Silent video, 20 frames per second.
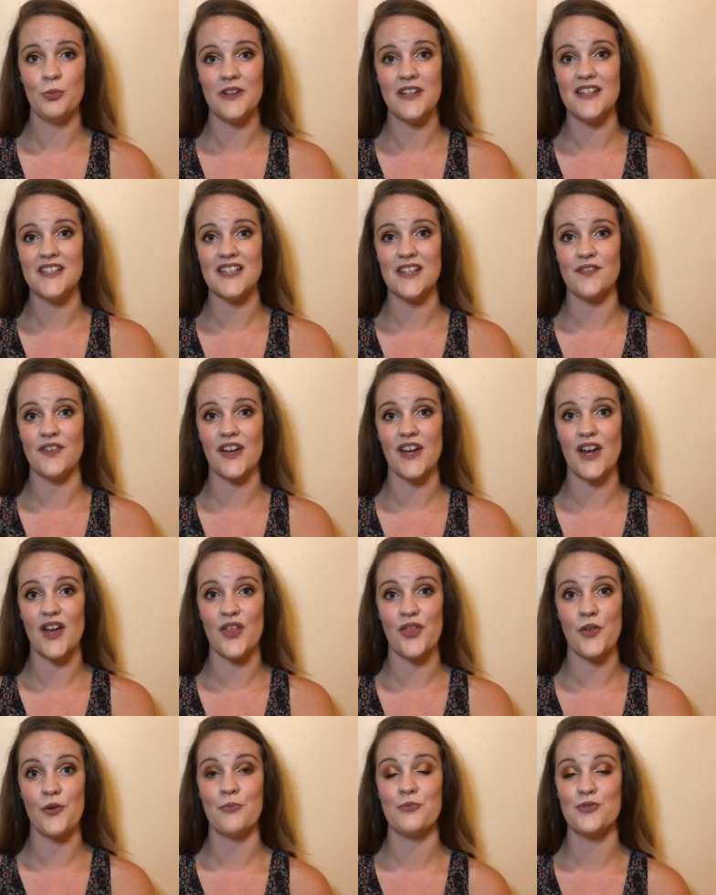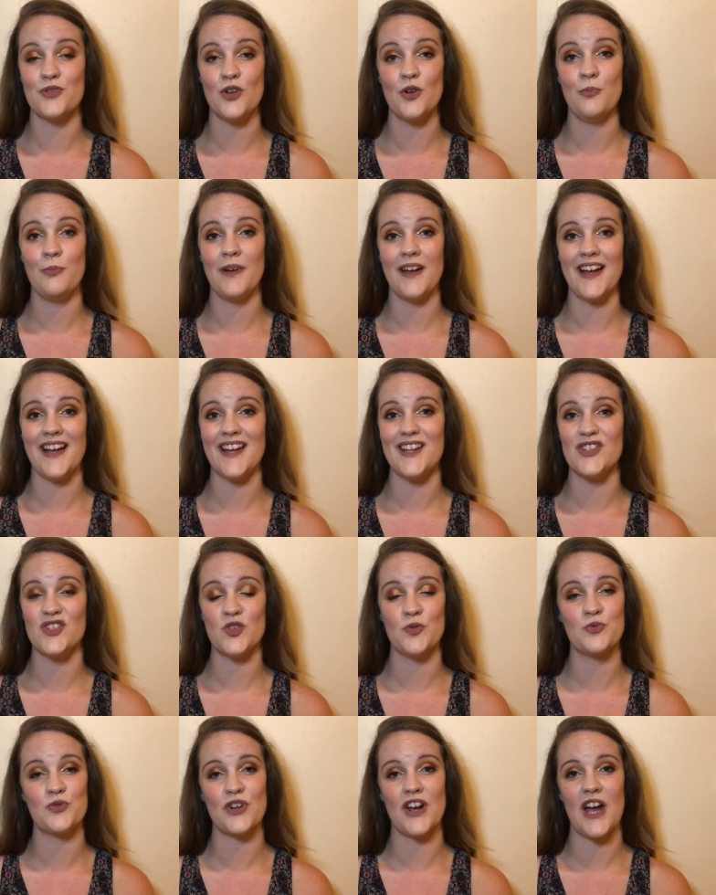please give it a thumbs up and
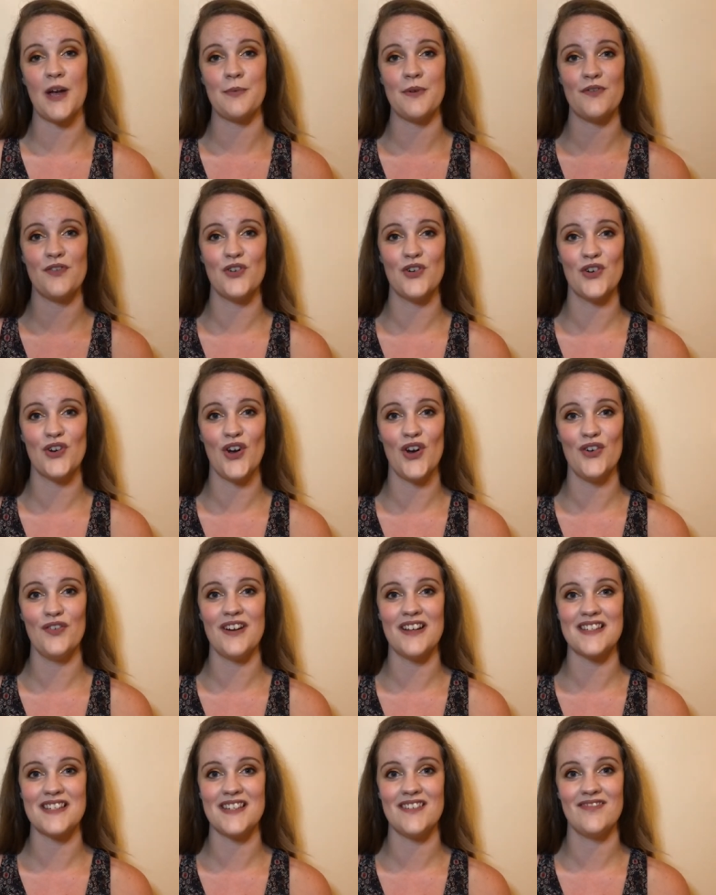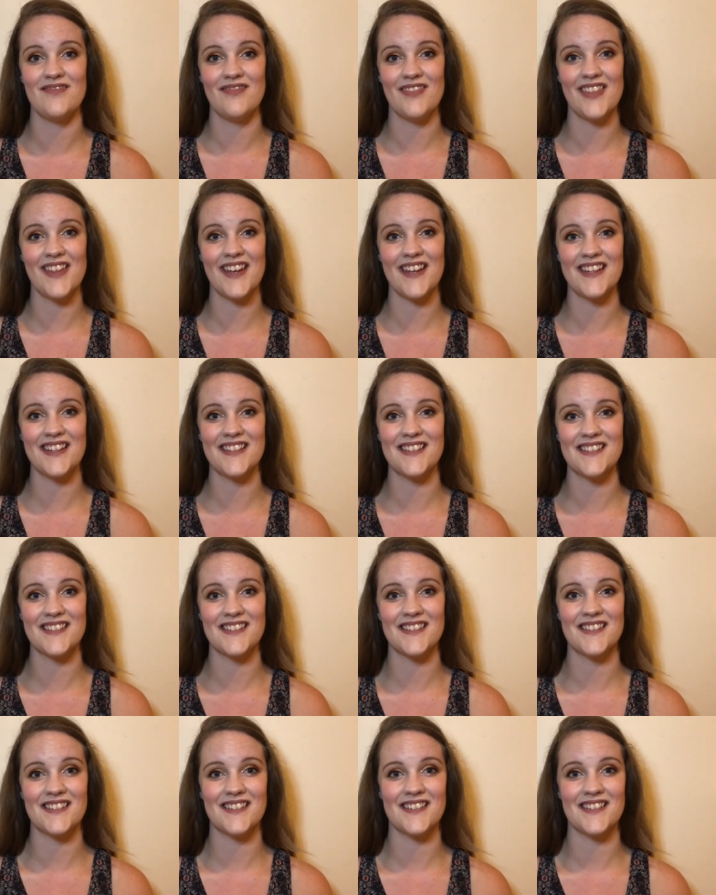subscribe if you're not already. Thanks.